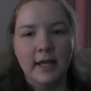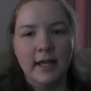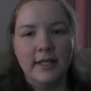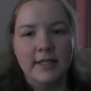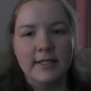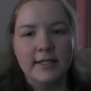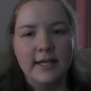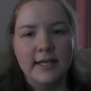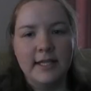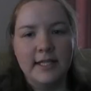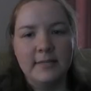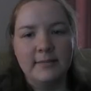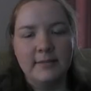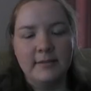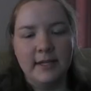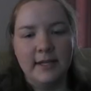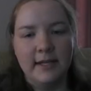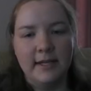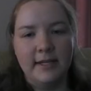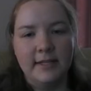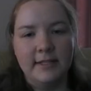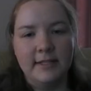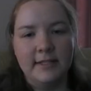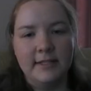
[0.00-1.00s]
it takes
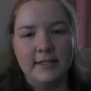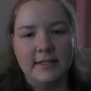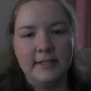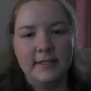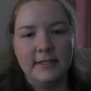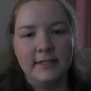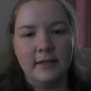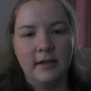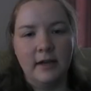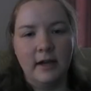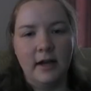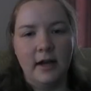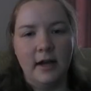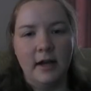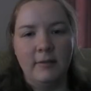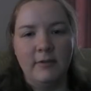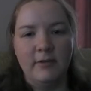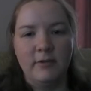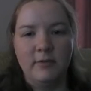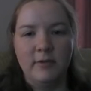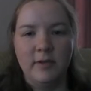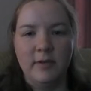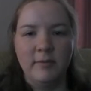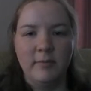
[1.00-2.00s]
place uh,
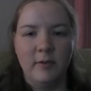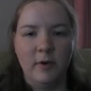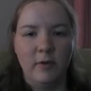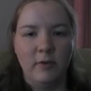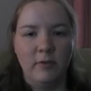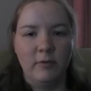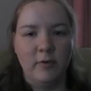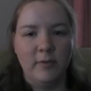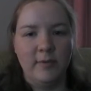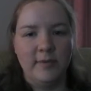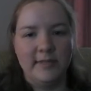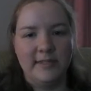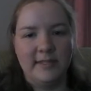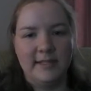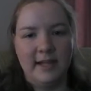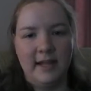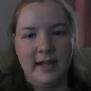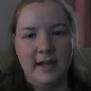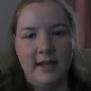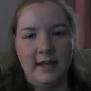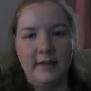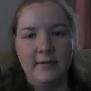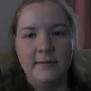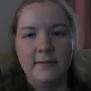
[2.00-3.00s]
between both women's
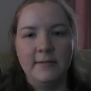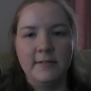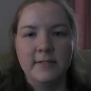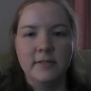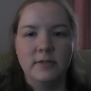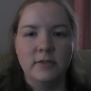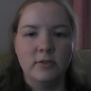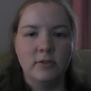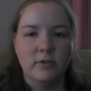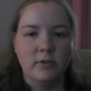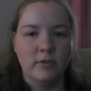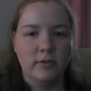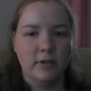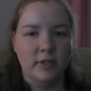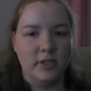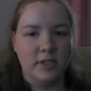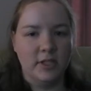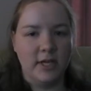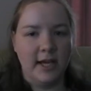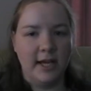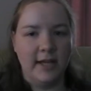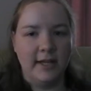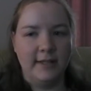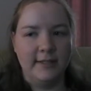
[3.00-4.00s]
lives, Julie
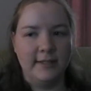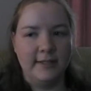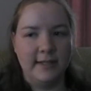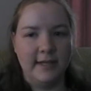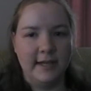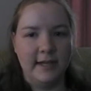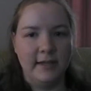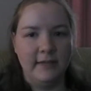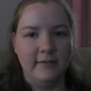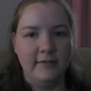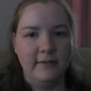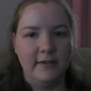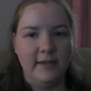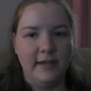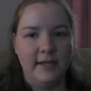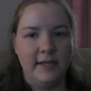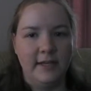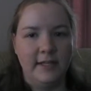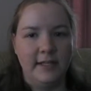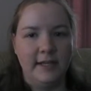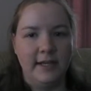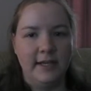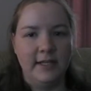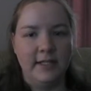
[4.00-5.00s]
Child's life
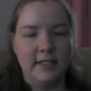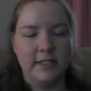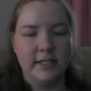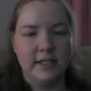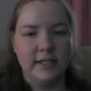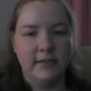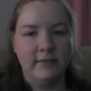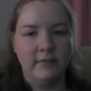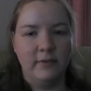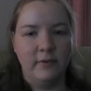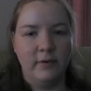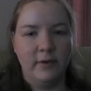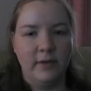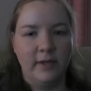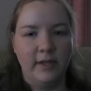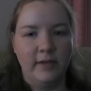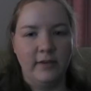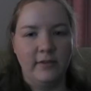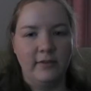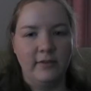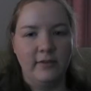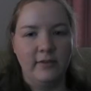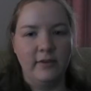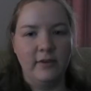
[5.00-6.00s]
in
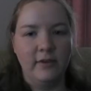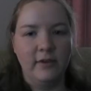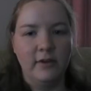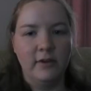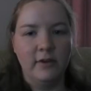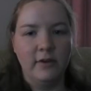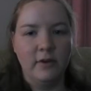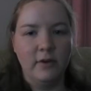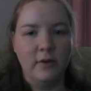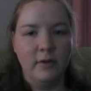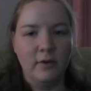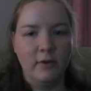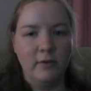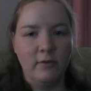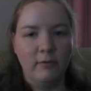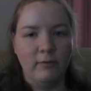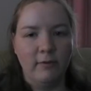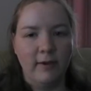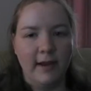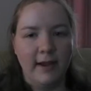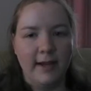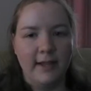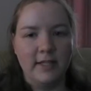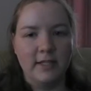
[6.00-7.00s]
1940s
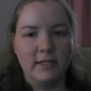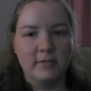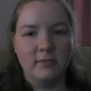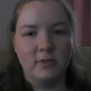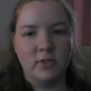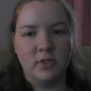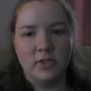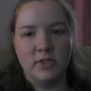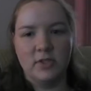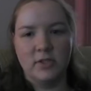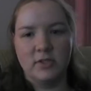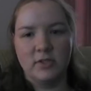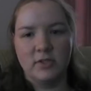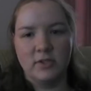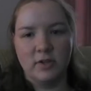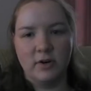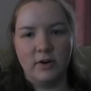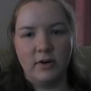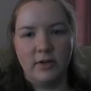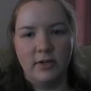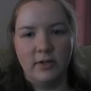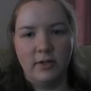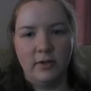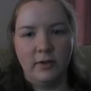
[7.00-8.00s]
France when she's just
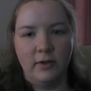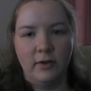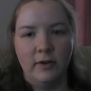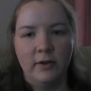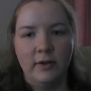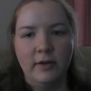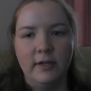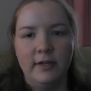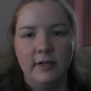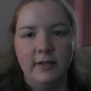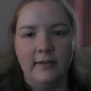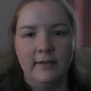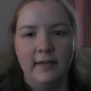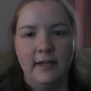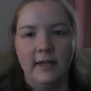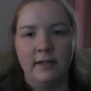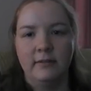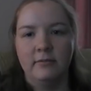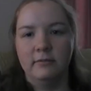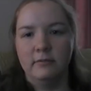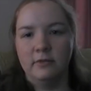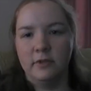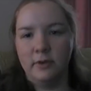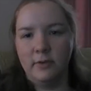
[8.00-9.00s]
starting to cook and
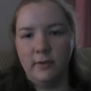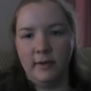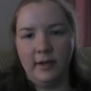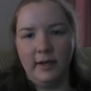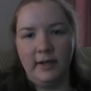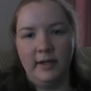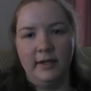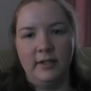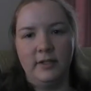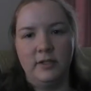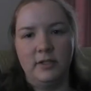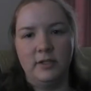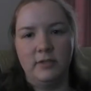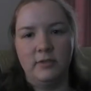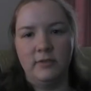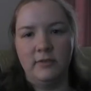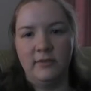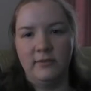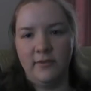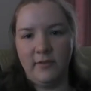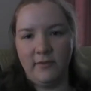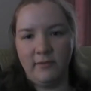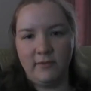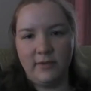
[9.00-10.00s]
then going on to
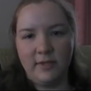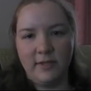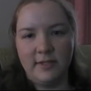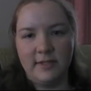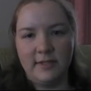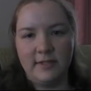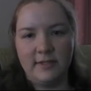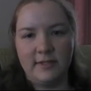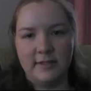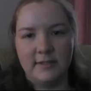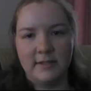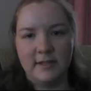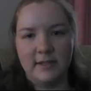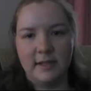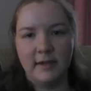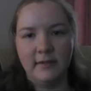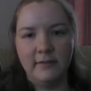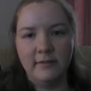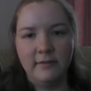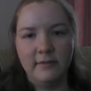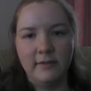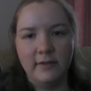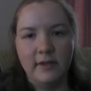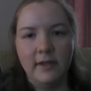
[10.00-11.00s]
the 50s and
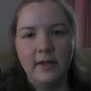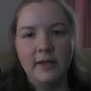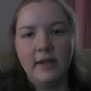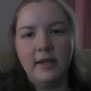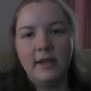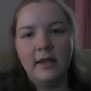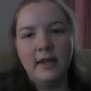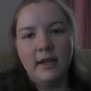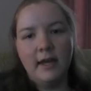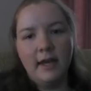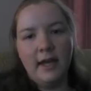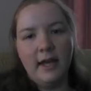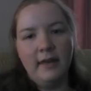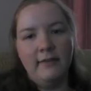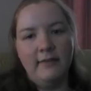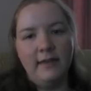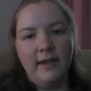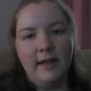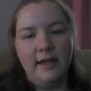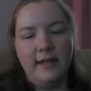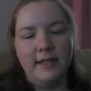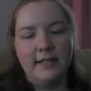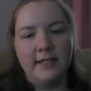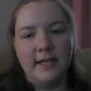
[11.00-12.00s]
stuff. And
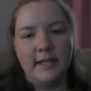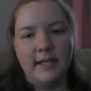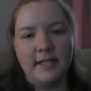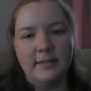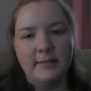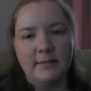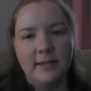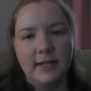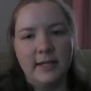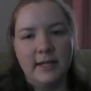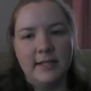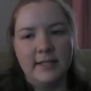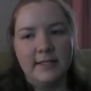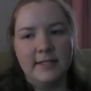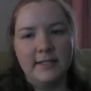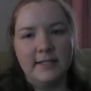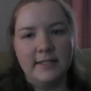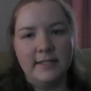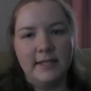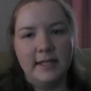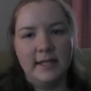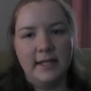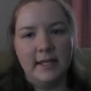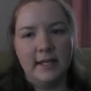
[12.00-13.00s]
then it takes
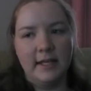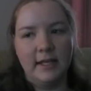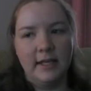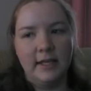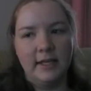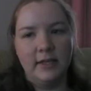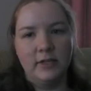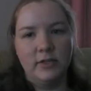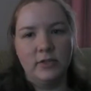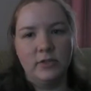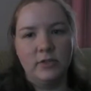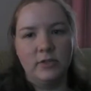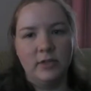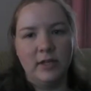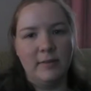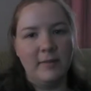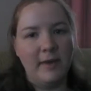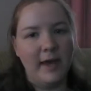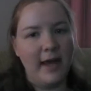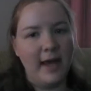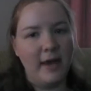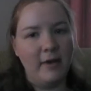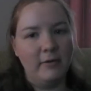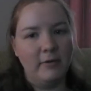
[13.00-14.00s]
place in Julie
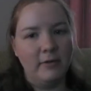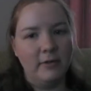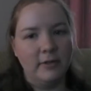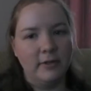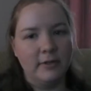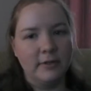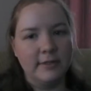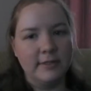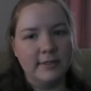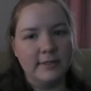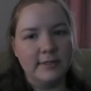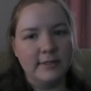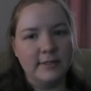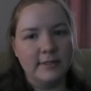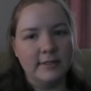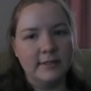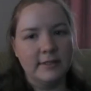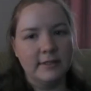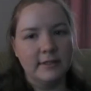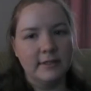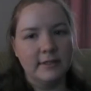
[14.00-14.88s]
Powell's